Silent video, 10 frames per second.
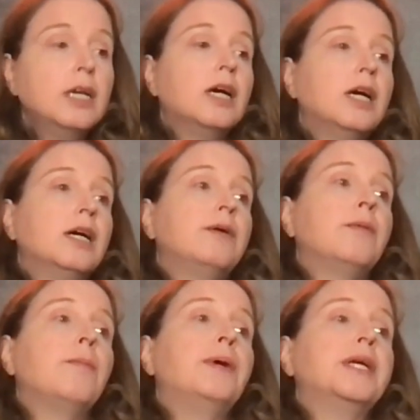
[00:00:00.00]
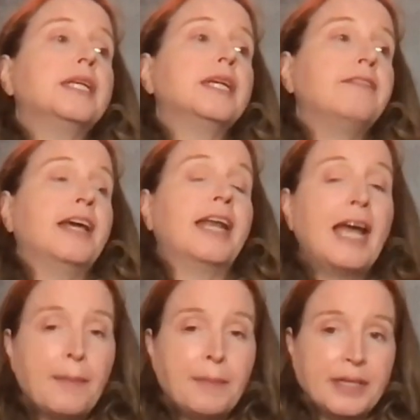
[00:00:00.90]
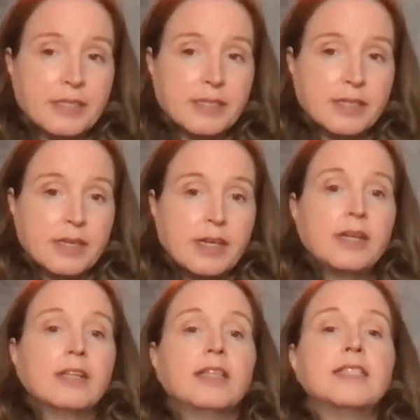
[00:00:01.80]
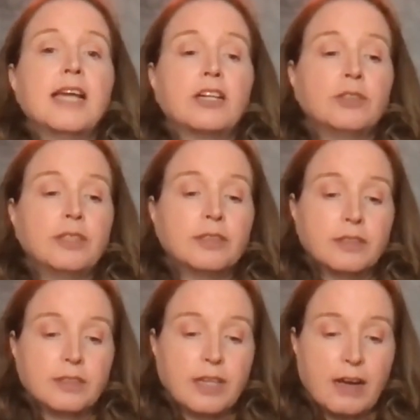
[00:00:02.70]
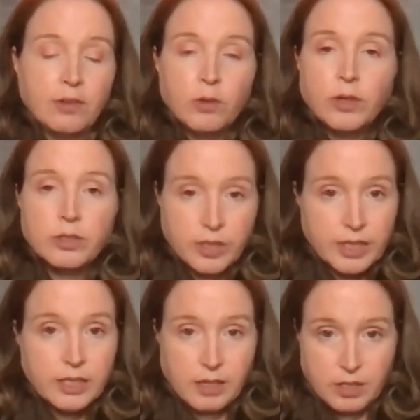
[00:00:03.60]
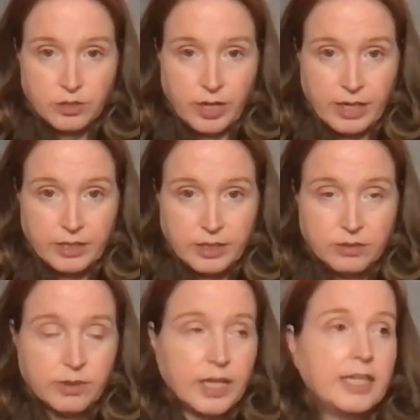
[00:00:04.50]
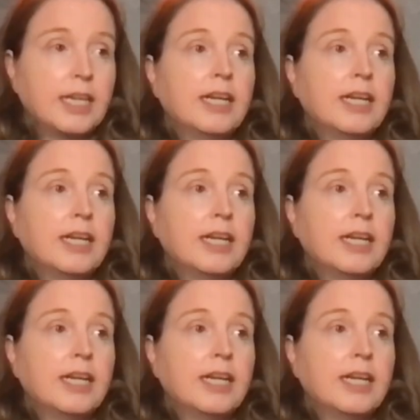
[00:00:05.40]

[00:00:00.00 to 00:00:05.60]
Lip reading: But if that happens, let's actually have a lawyer look at the contract, right?